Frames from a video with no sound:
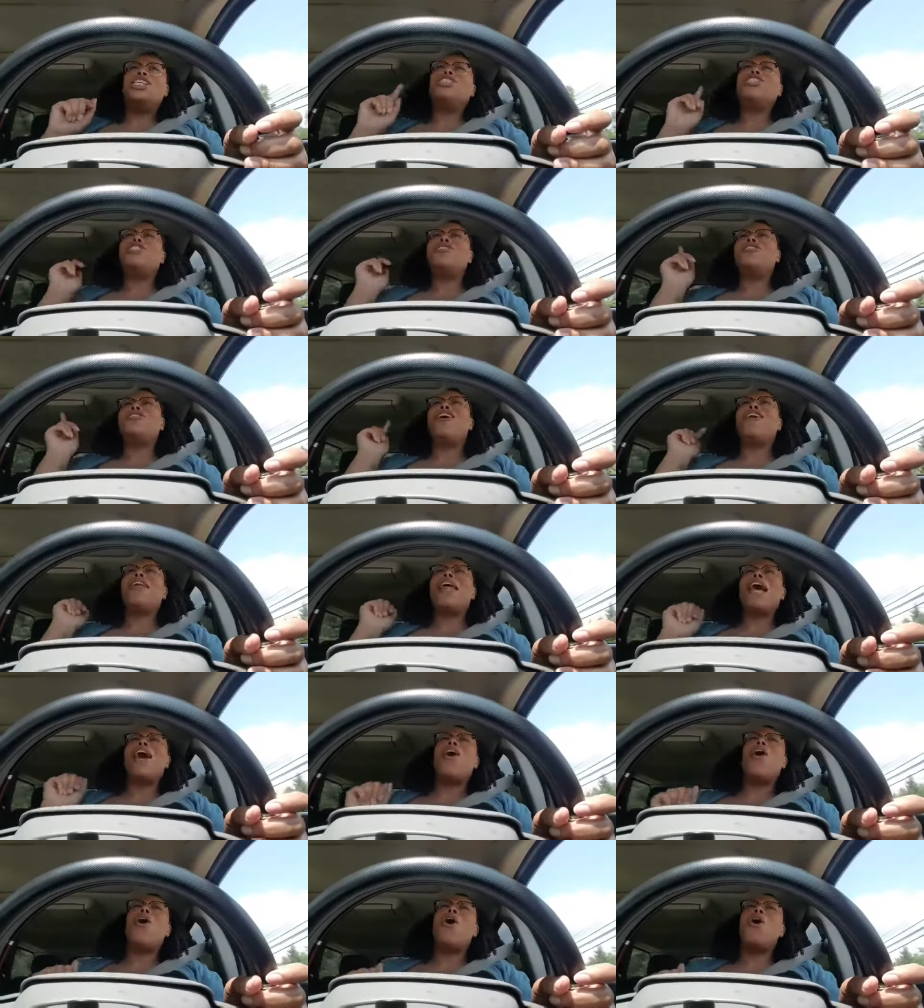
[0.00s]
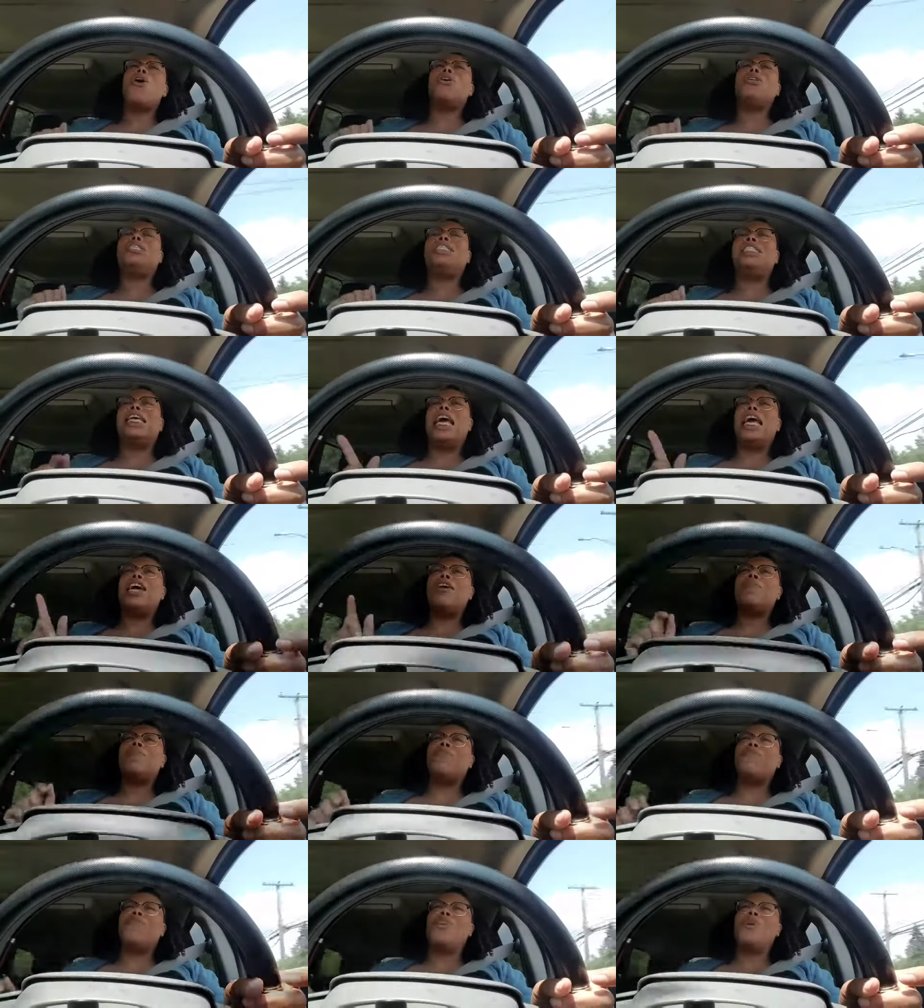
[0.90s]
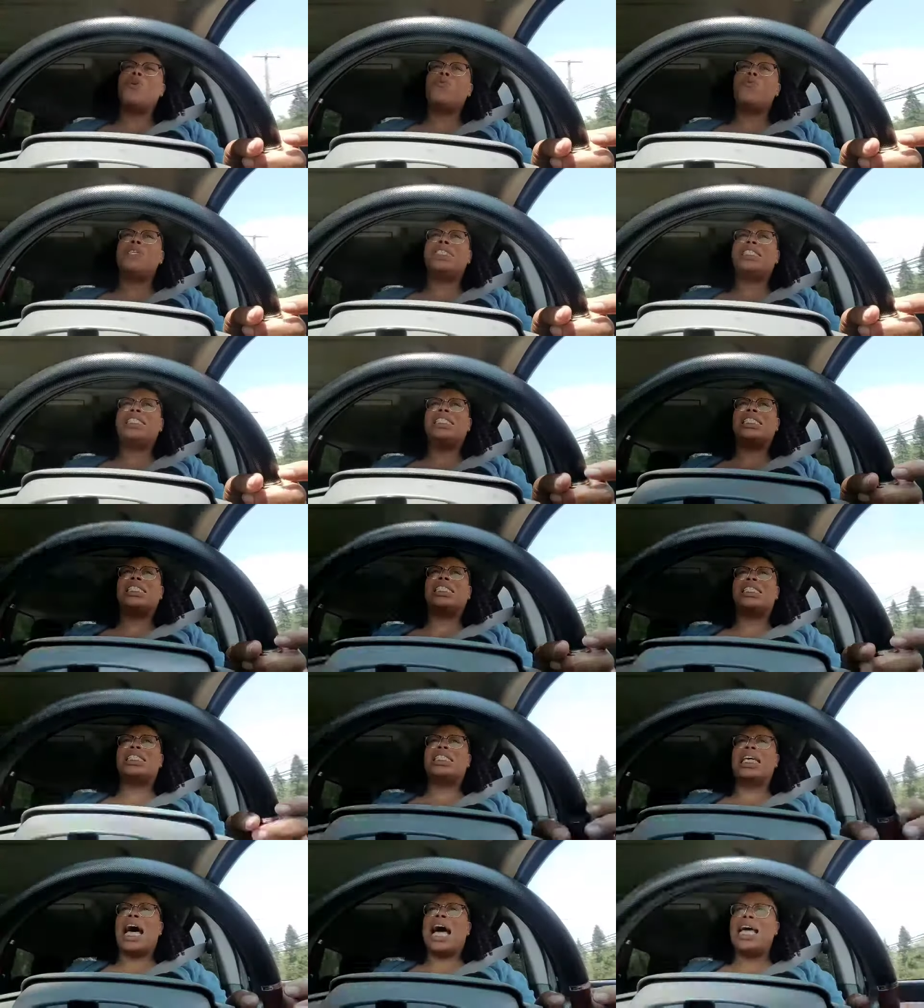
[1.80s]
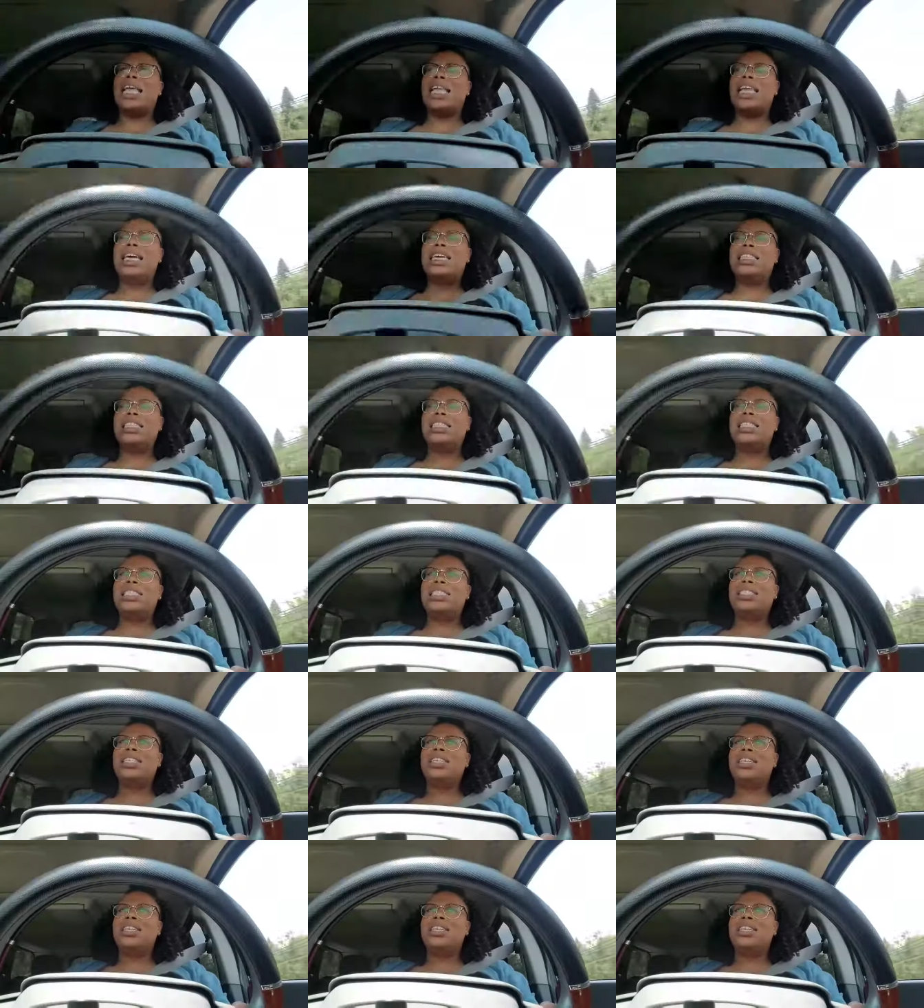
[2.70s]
Do you know that whole damn review was in silence?